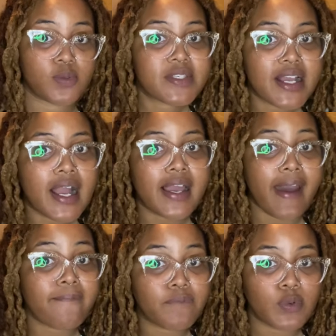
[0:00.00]
It was like a
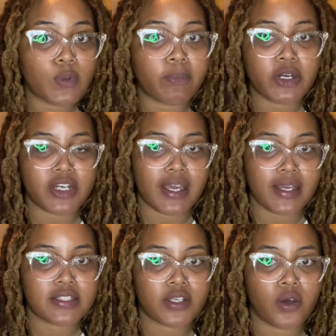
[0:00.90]
capful per
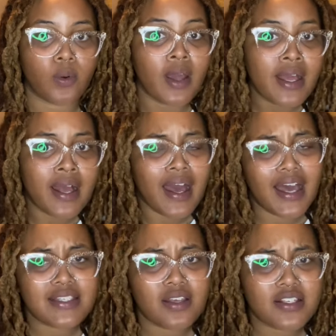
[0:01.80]
day. So
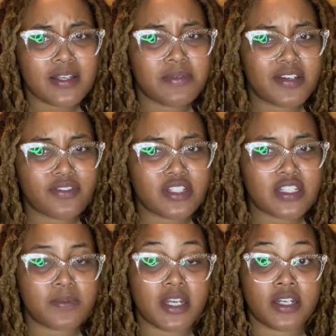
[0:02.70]
I saw some
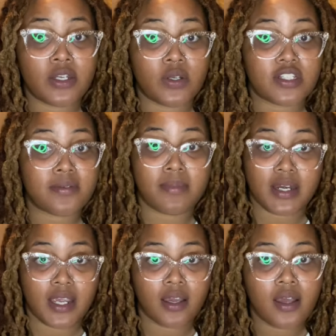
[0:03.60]
differences but didn't notice
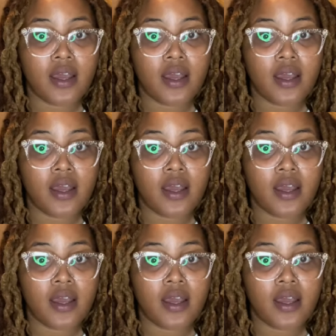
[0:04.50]
many.